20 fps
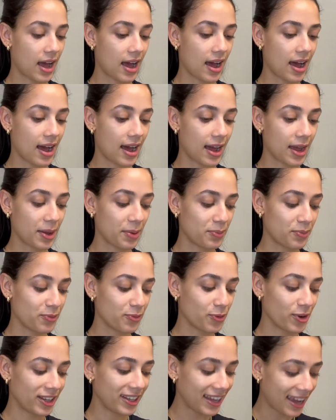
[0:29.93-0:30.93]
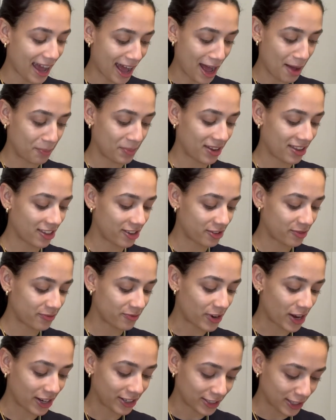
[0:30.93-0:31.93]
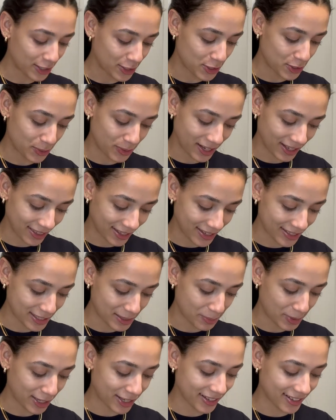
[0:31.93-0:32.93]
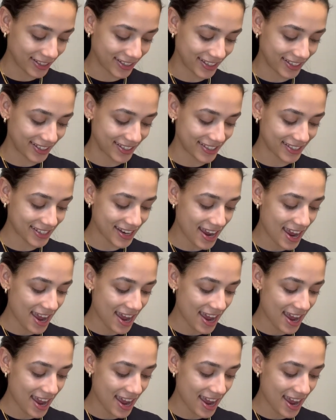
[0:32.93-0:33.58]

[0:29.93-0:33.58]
I'm really happy that I'm finally doing this because